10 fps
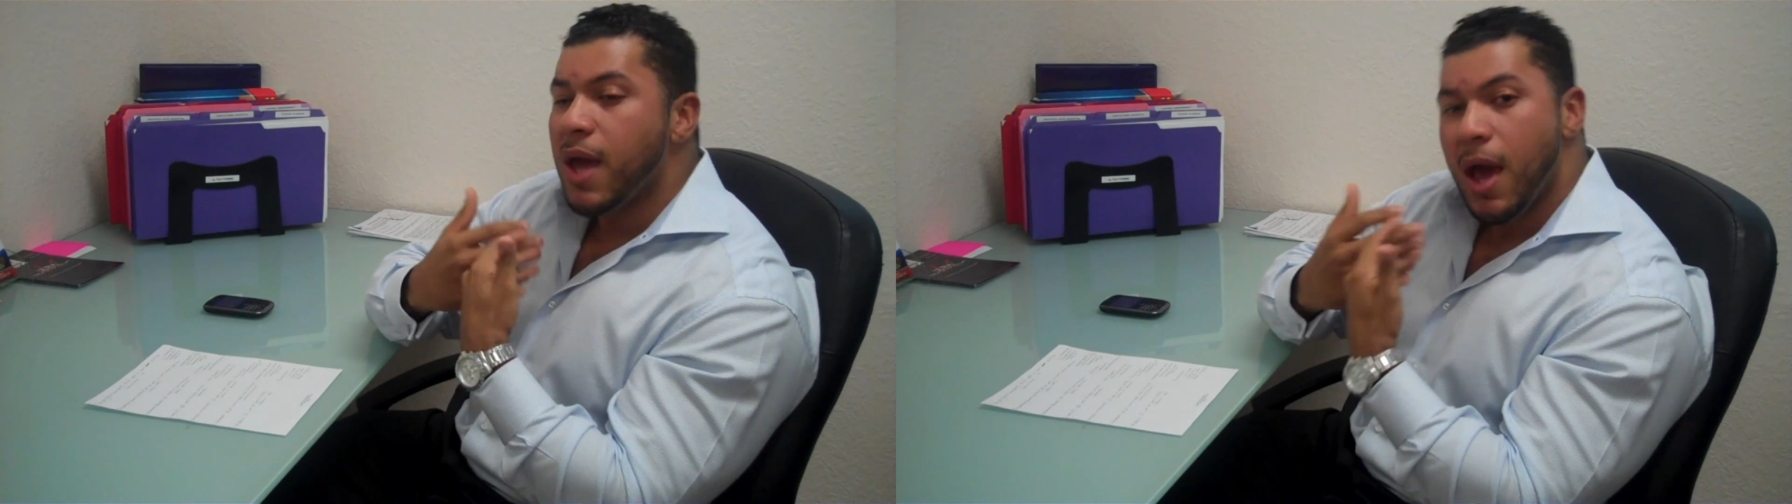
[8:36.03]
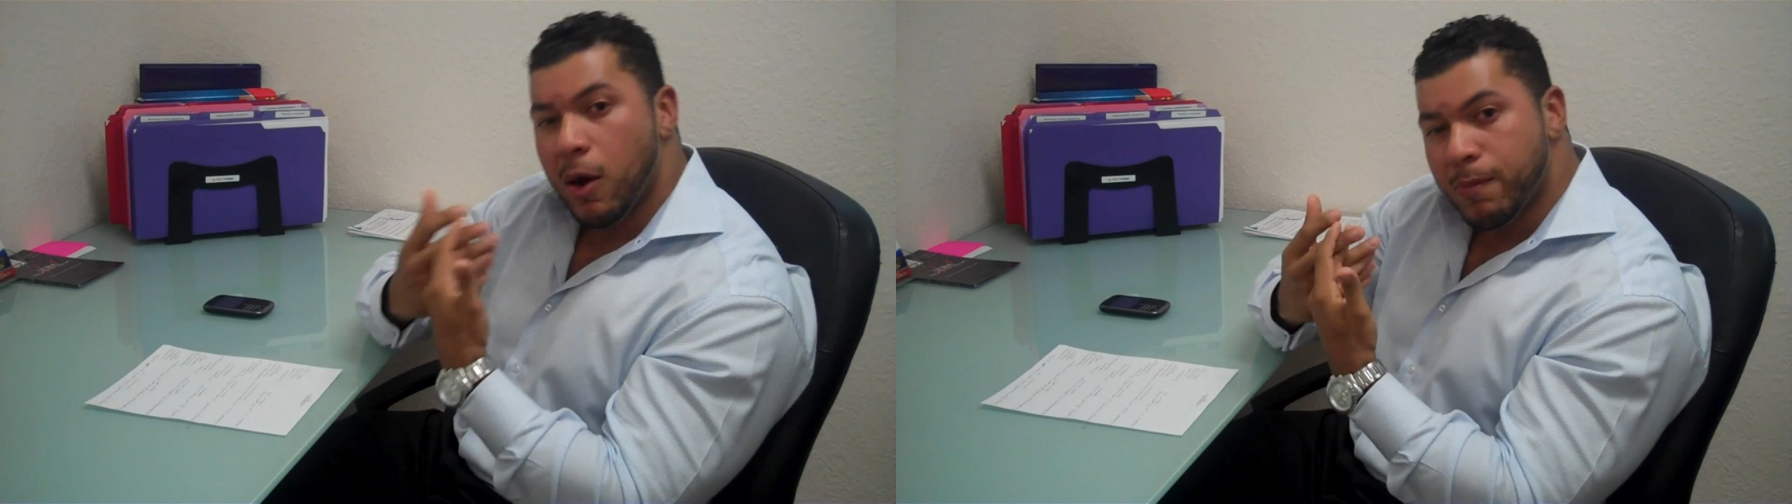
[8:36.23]

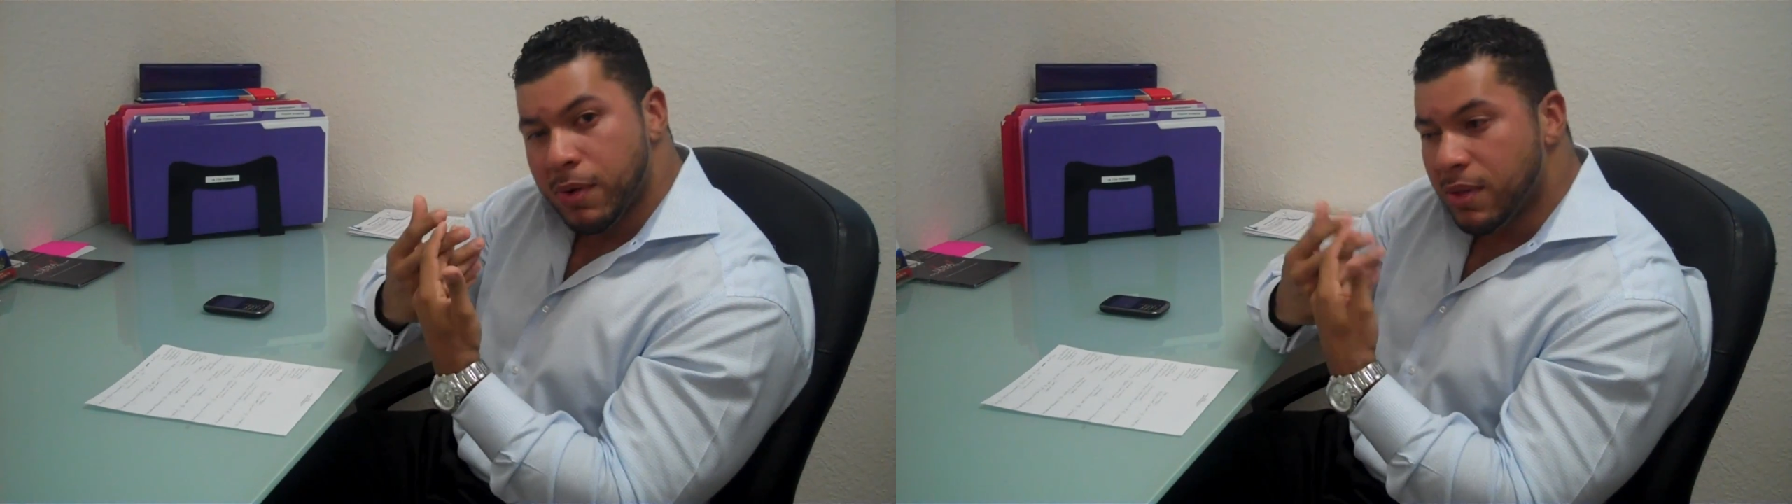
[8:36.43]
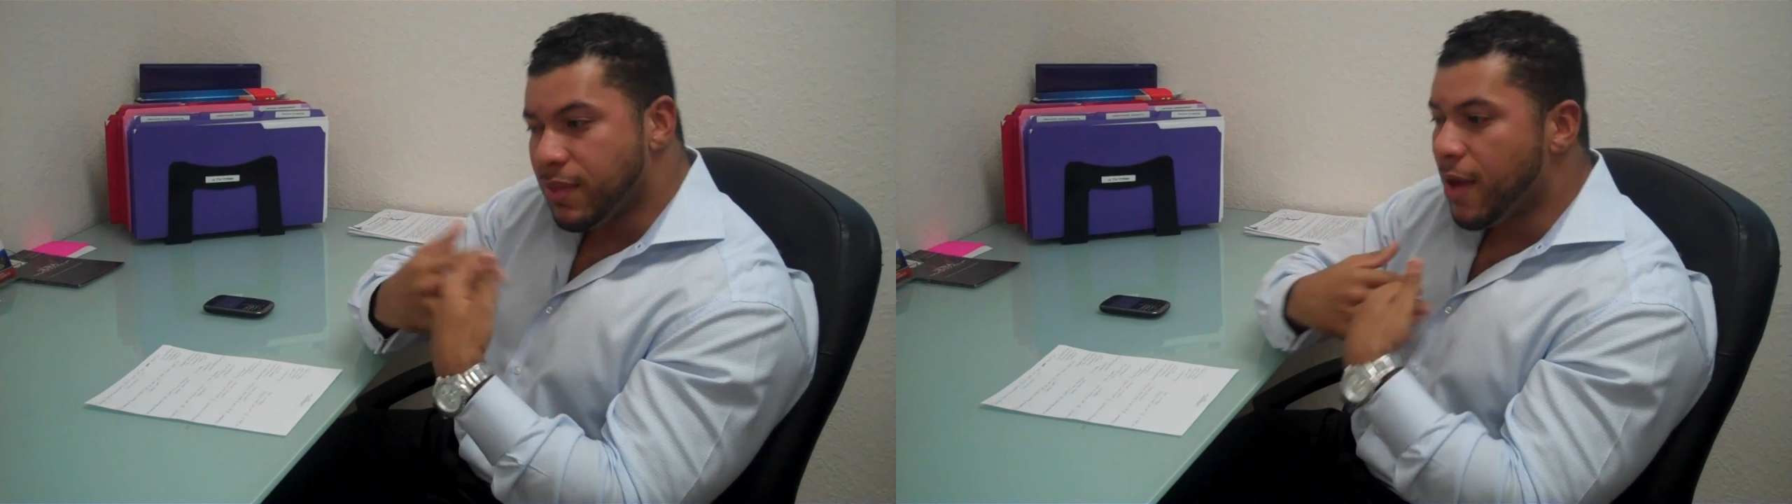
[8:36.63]

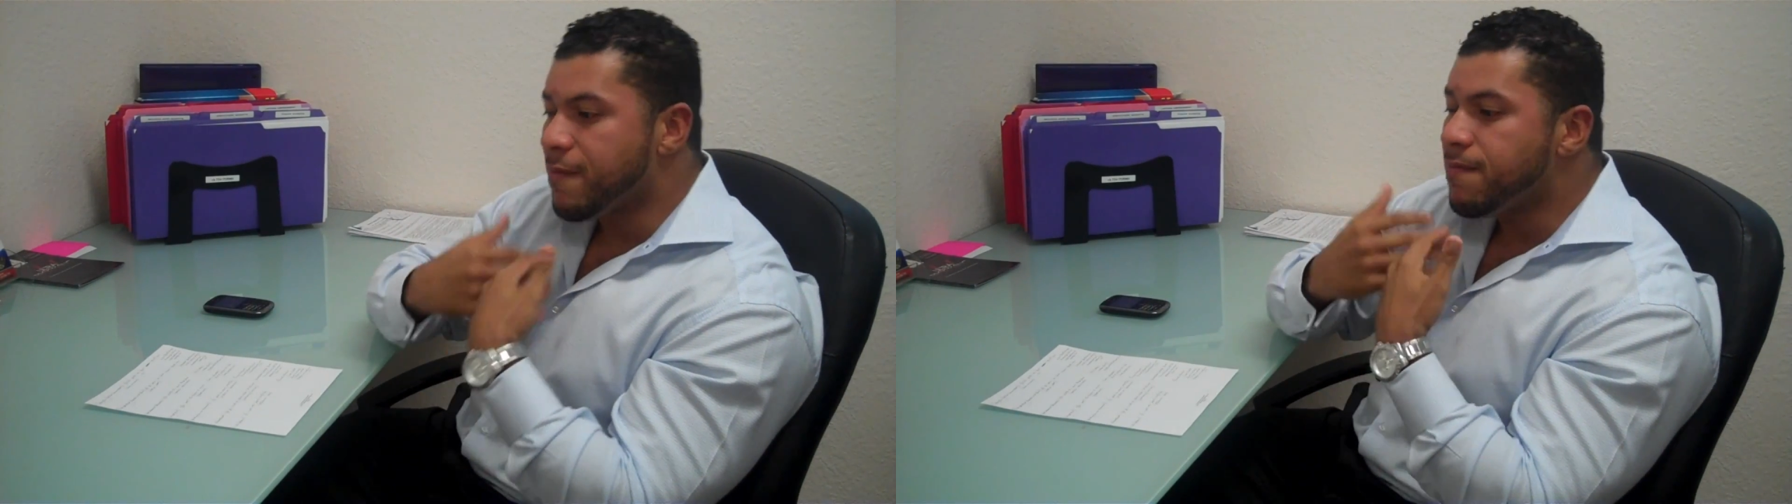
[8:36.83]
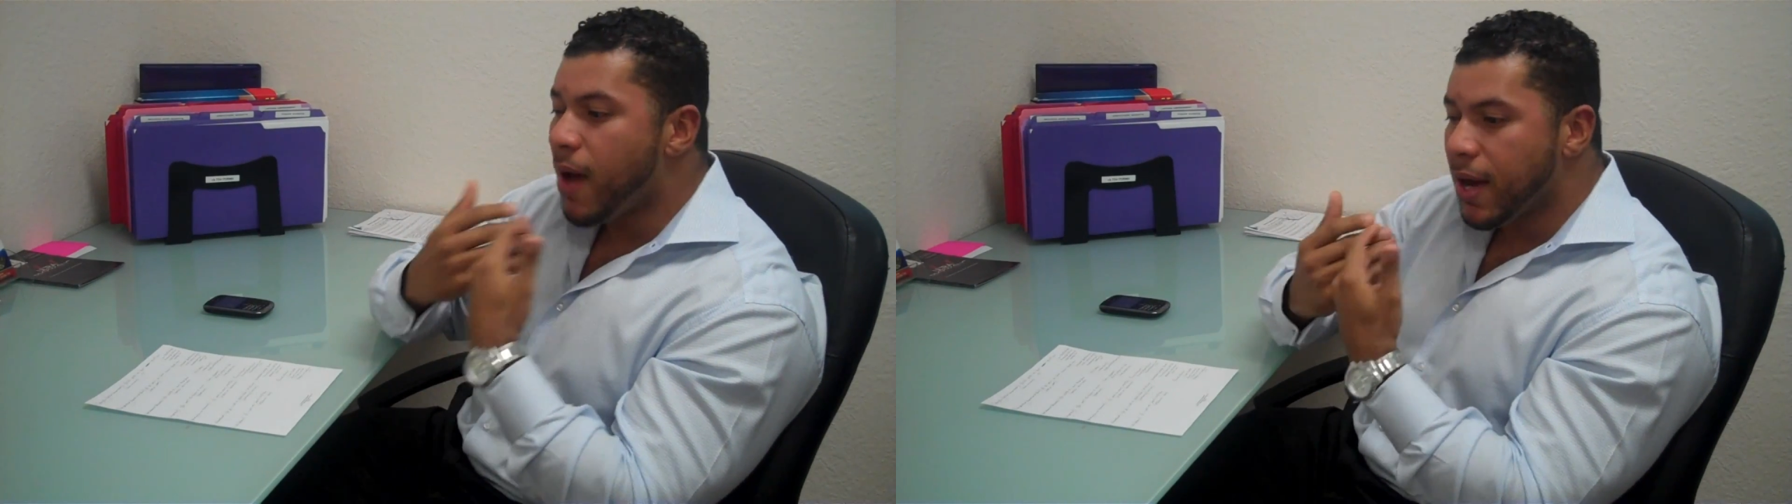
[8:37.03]
help. They
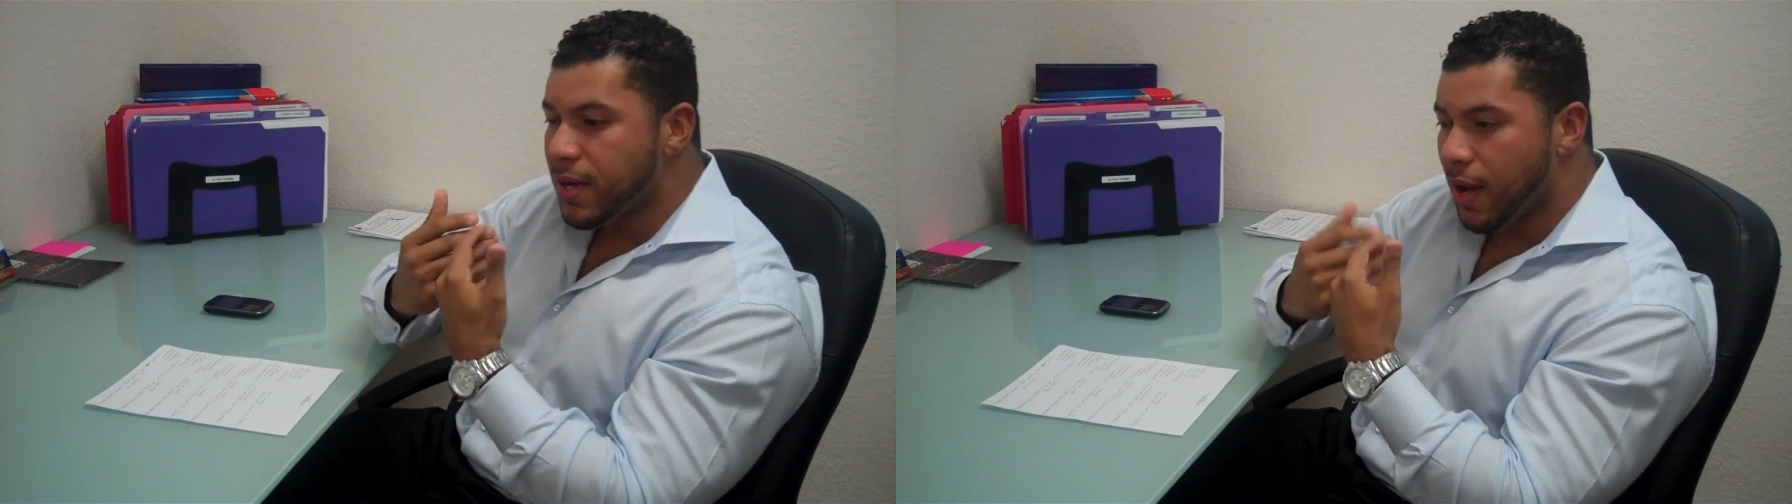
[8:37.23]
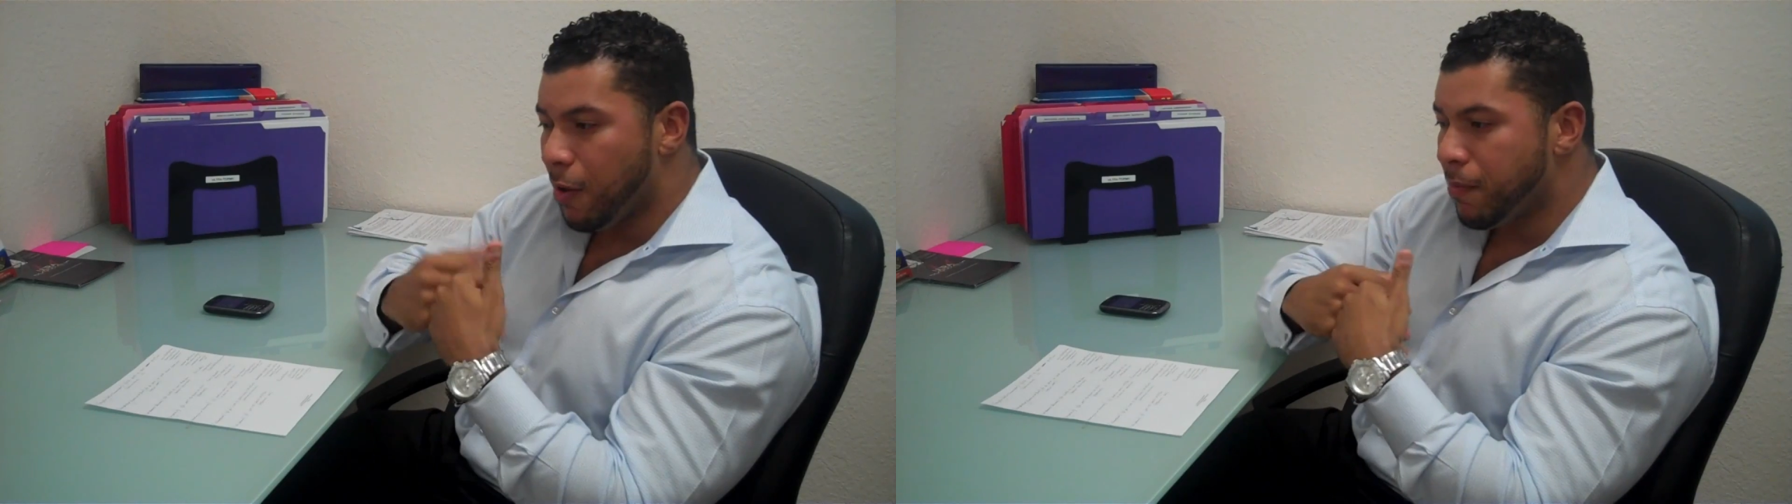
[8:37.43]

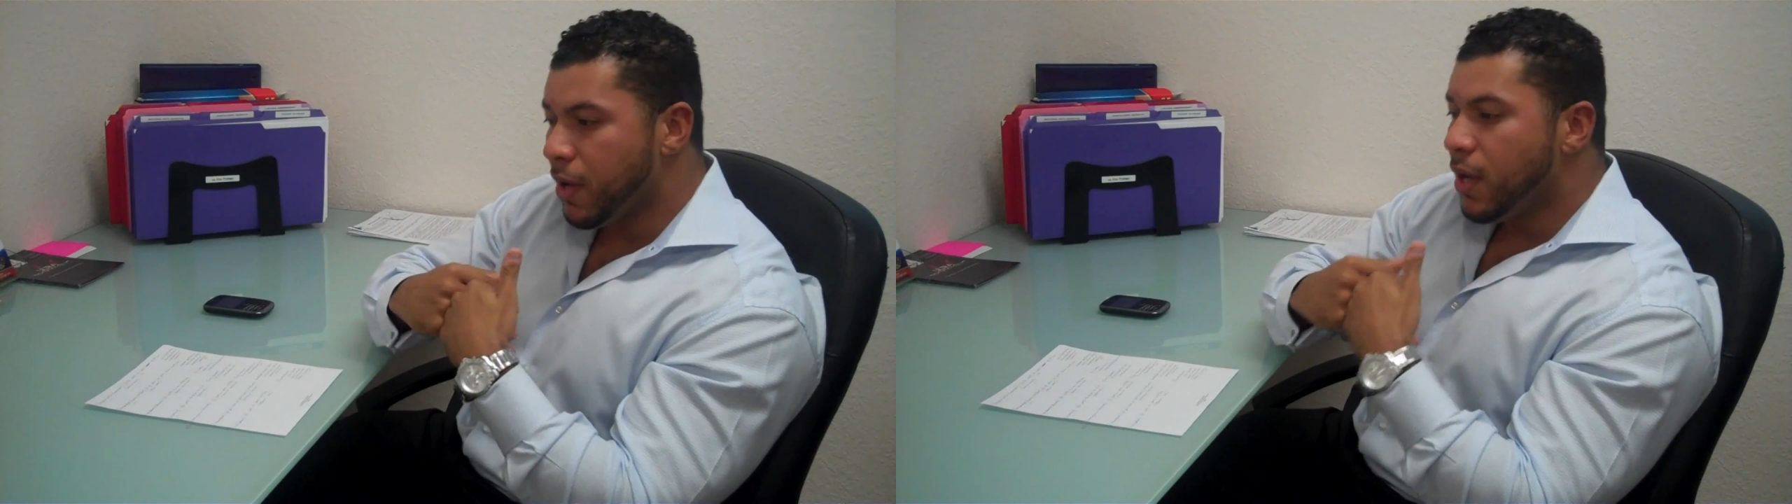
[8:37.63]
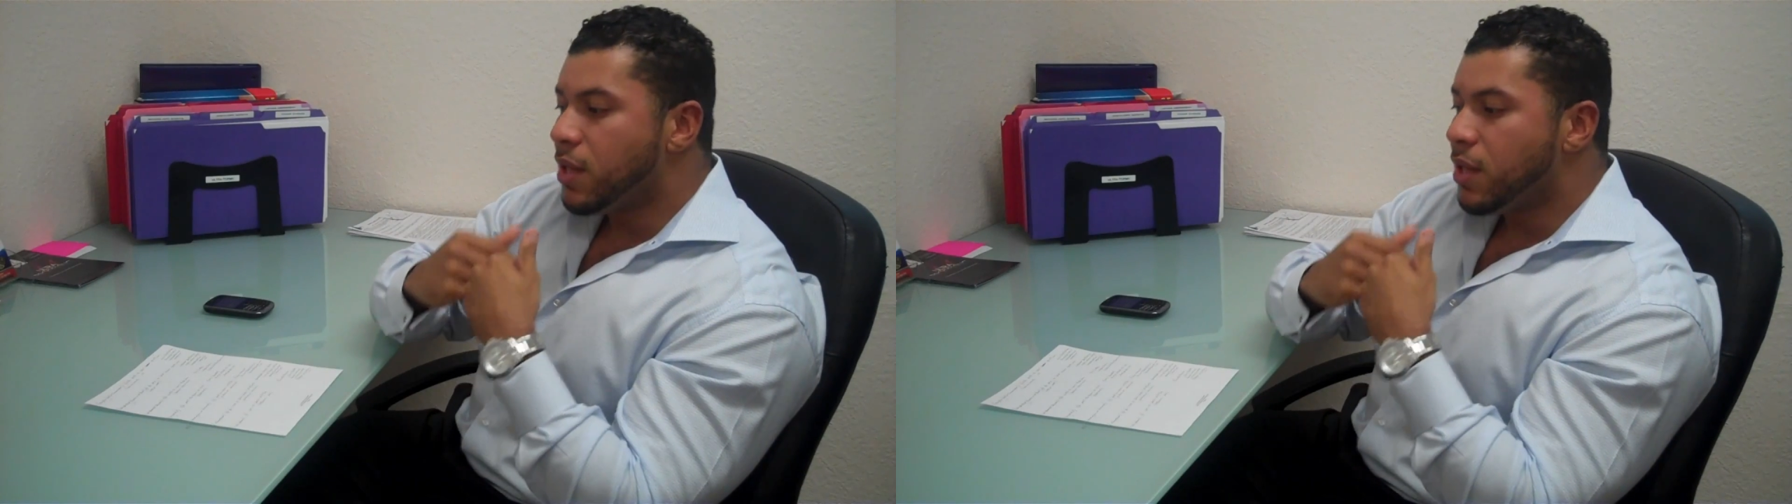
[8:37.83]
find help.